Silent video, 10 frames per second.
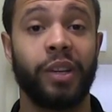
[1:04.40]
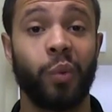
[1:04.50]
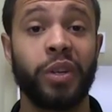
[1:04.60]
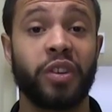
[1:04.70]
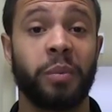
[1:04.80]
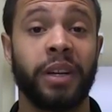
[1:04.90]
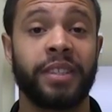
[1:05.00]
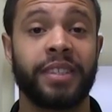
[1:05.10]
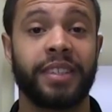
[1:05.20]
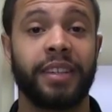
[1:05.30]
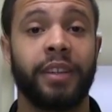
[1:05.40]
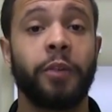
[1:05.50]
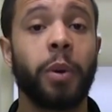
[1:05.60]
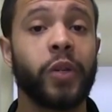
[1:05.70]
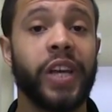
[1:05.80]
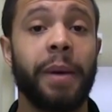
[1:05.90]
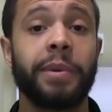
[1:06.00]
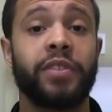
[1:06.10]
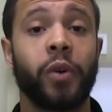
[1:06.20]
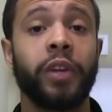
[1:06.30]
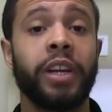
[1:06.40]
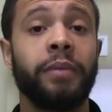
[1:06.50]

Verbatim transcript: in the winter months. This post cap is sold